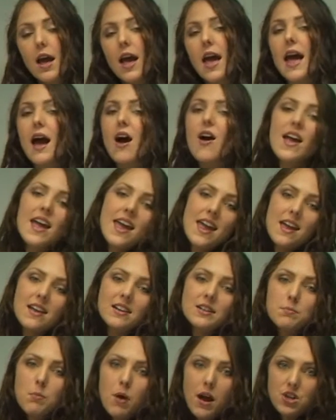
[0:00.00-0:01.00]
our hand
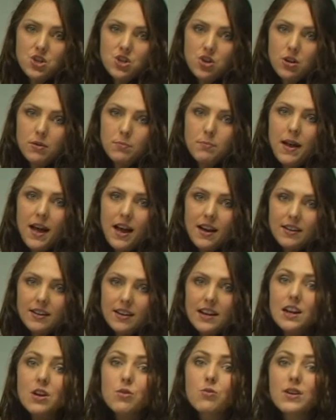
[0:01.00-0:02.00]
might jerk back
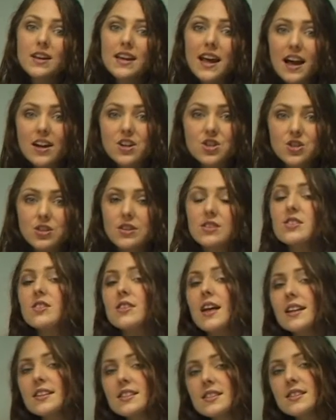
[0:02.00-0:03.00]
in a reaction. So
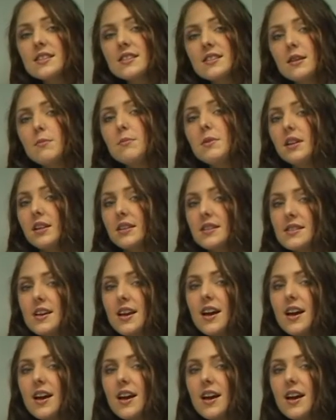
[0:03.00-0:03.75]
that's the stimulus.